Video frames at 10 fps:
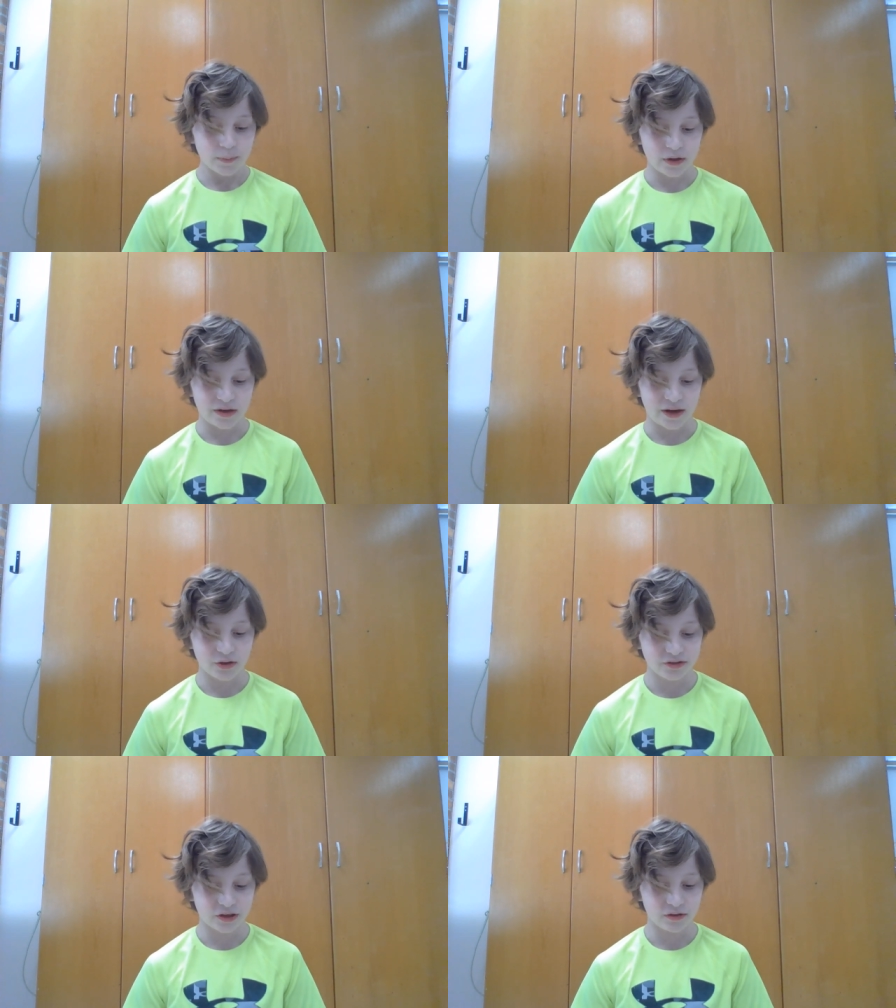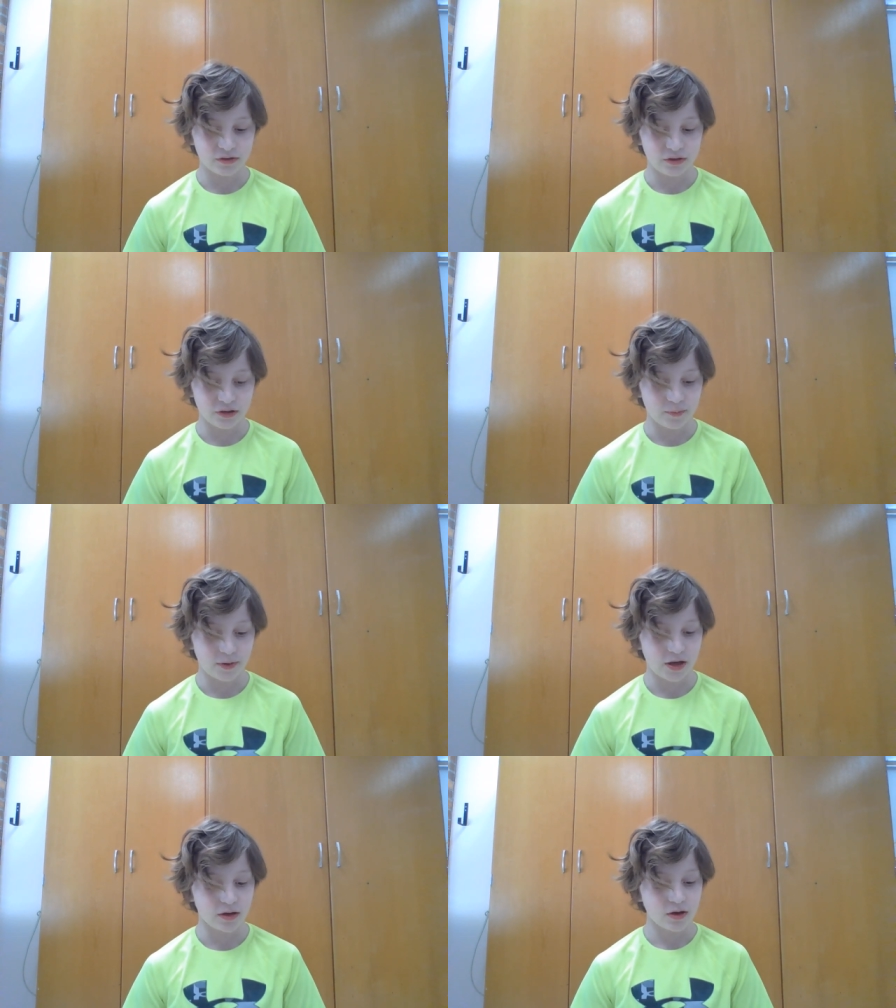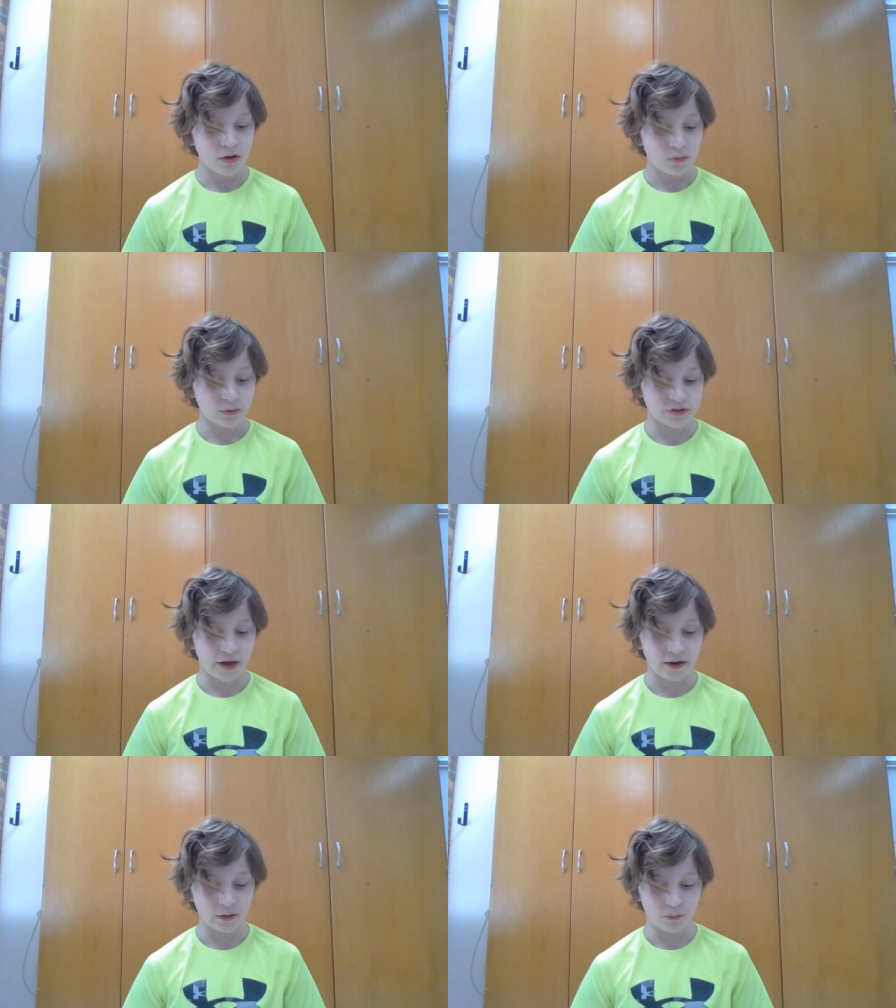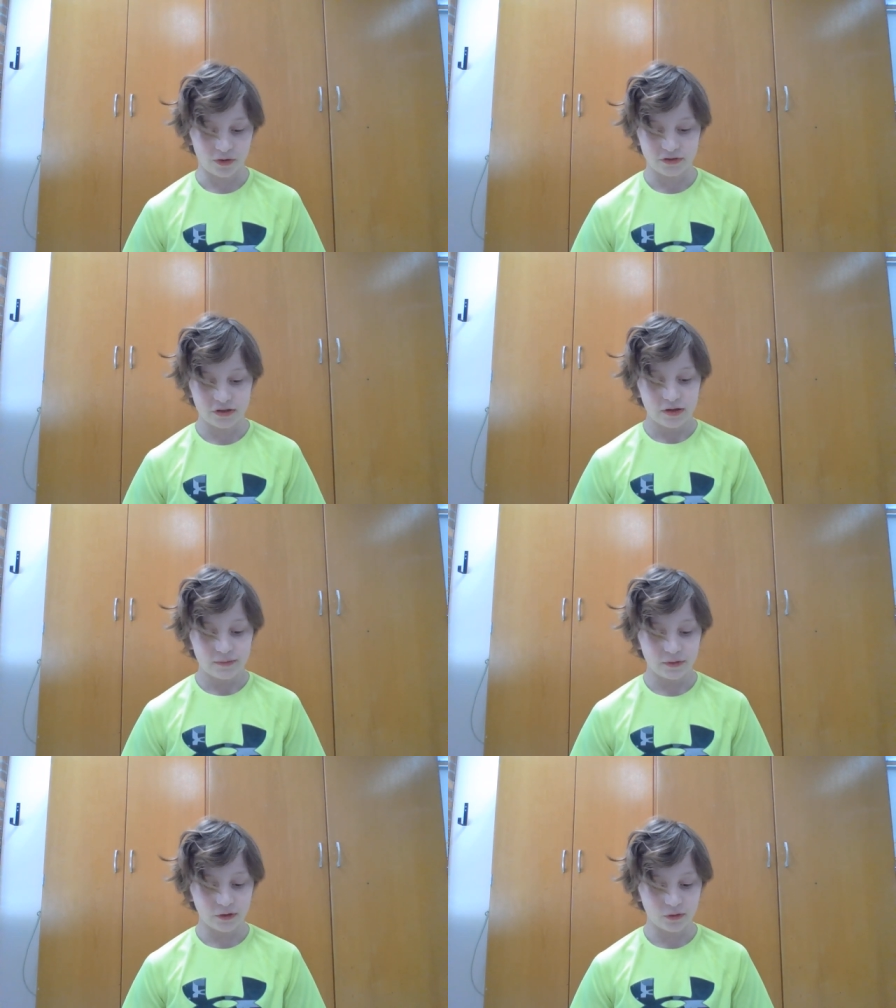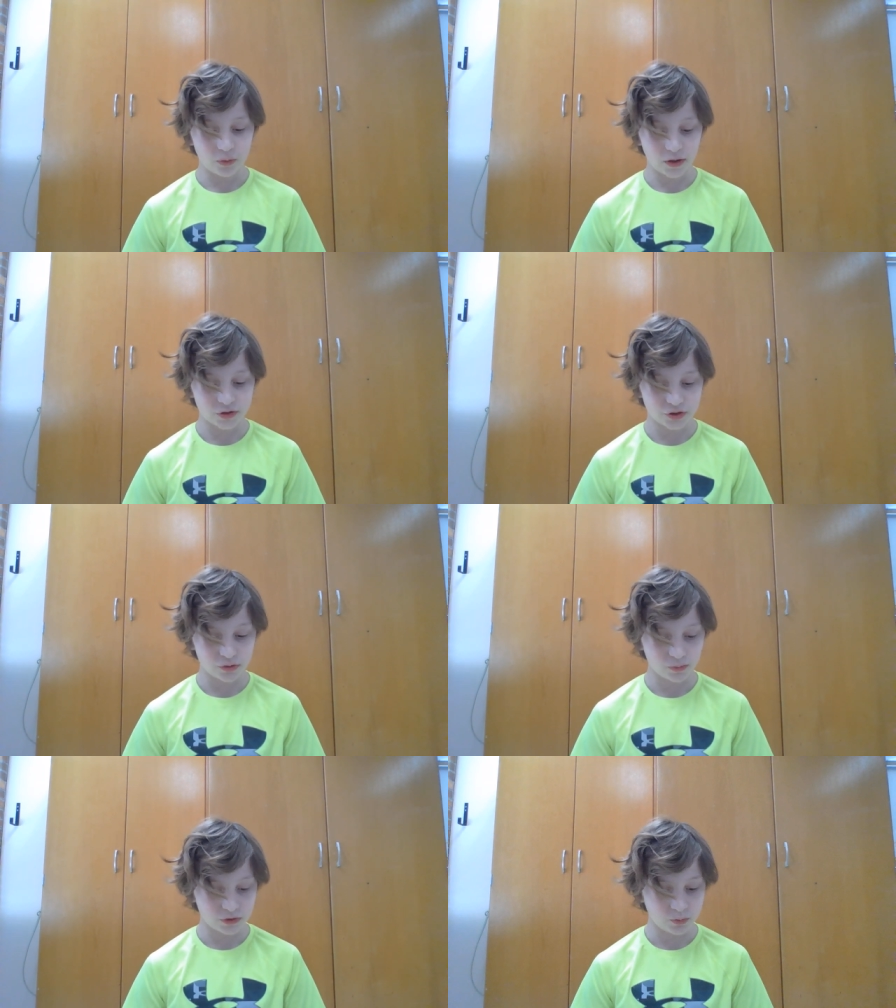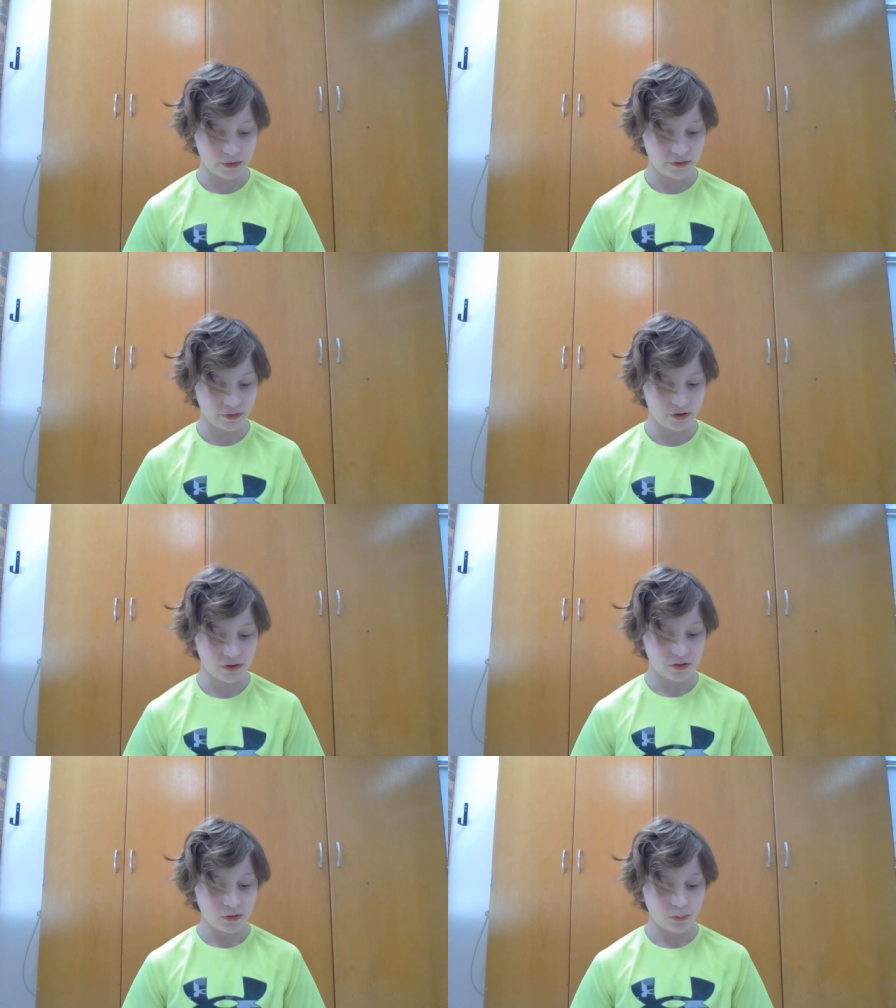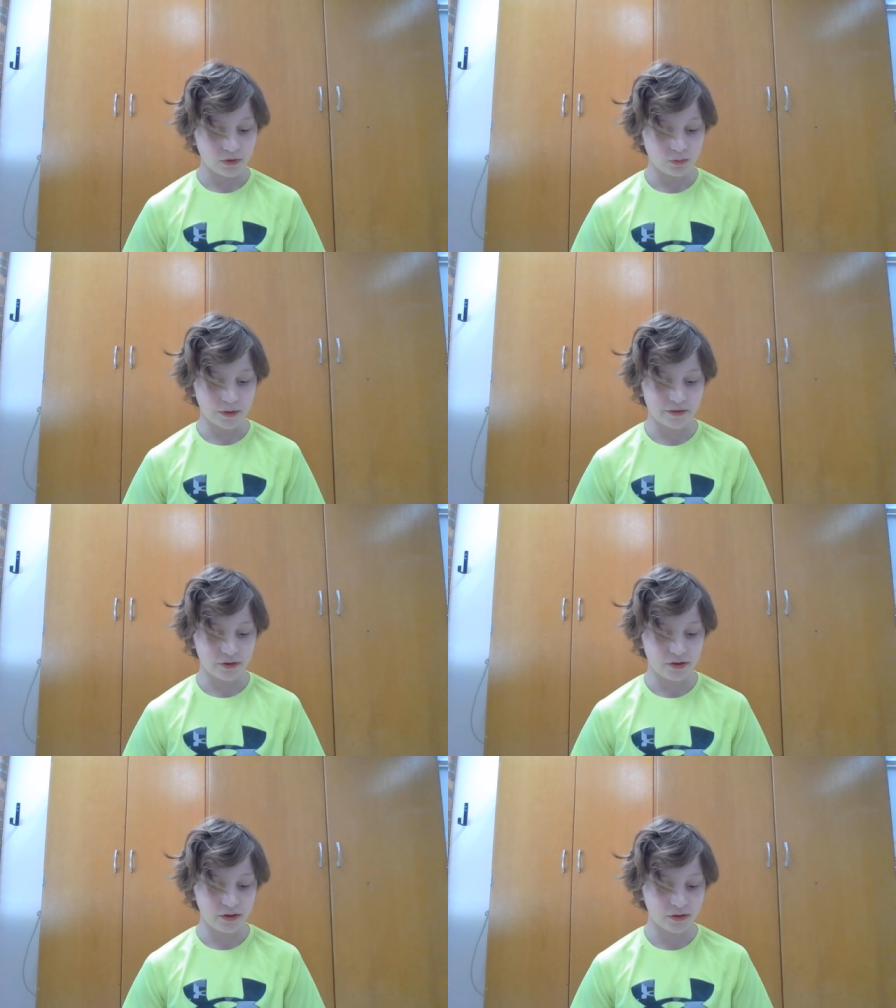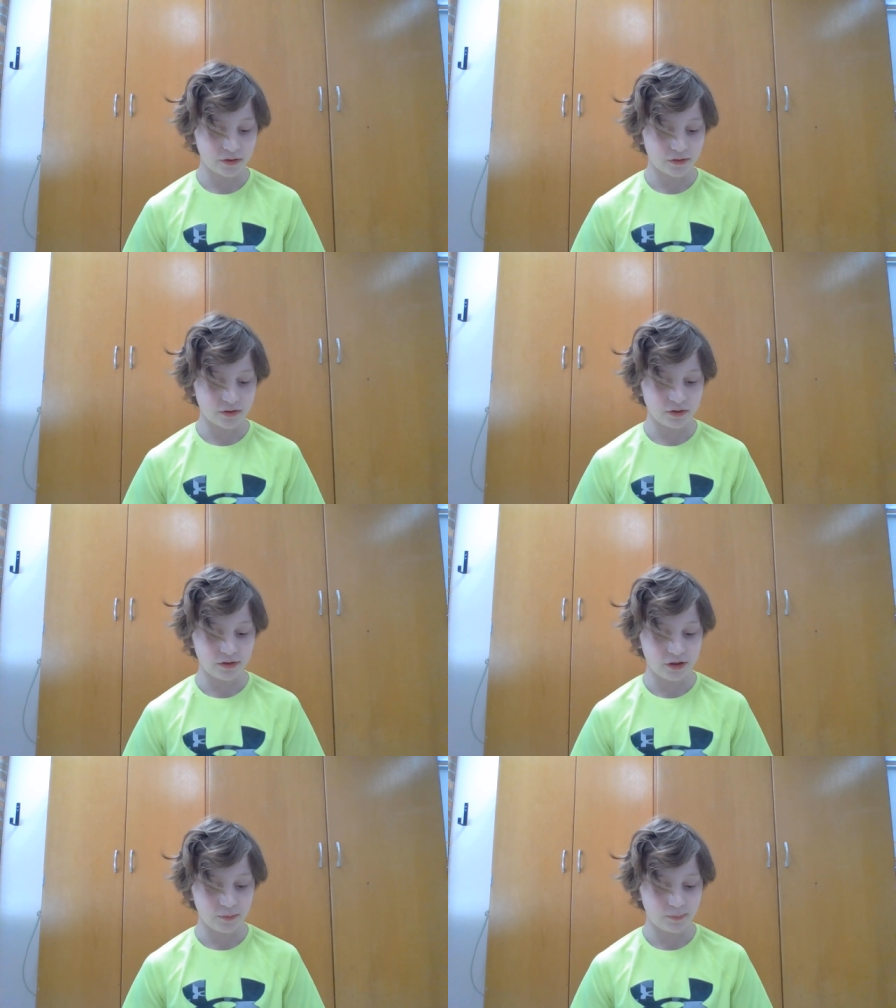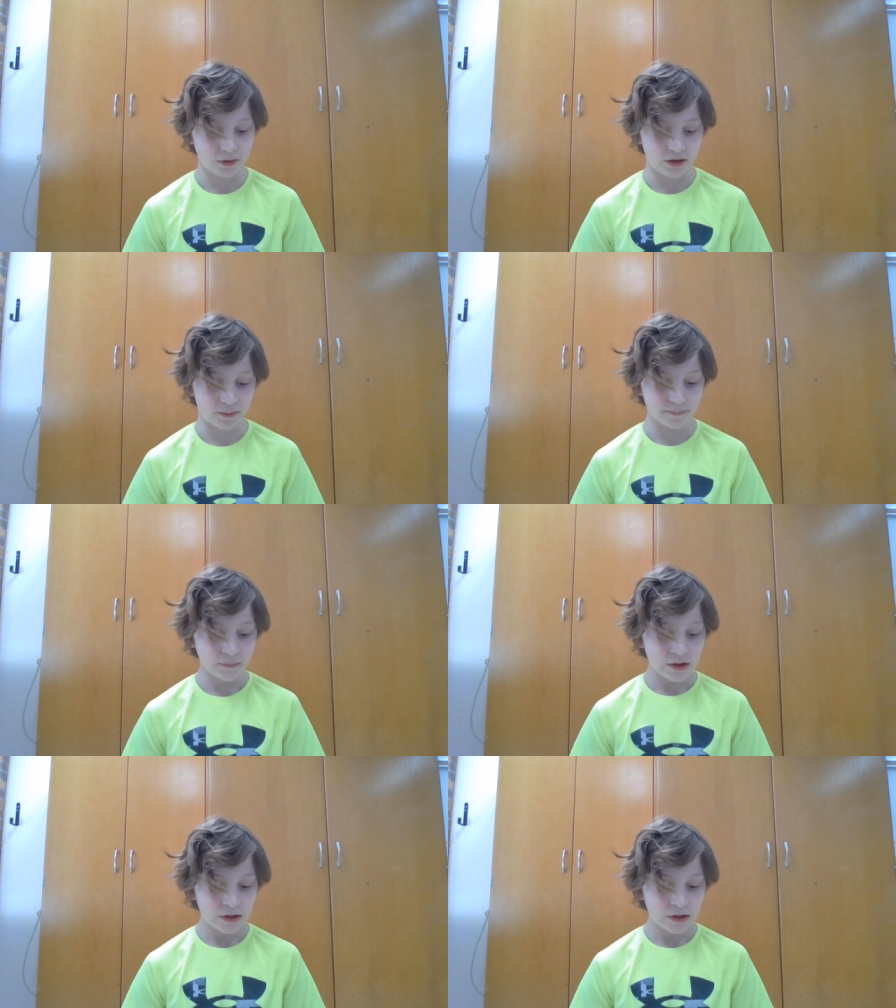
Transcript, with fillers: But now suddenly the pain was getting worse. The question was whether he was whether he could keep playing.